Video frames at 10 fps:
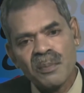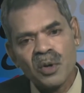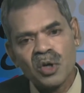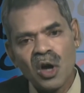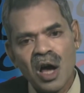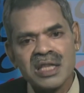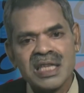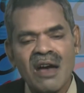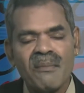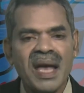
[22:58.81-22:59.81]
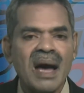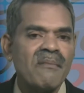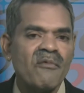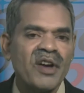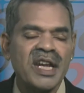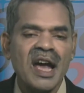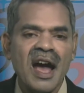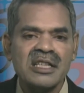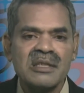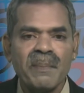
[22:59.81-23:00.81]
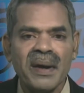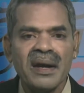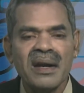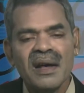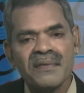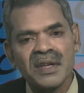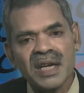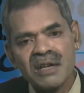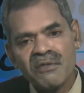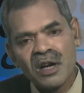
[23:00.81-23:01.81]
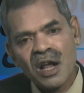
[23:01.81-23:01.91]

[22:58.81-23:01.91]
protocols have become very high speed. The network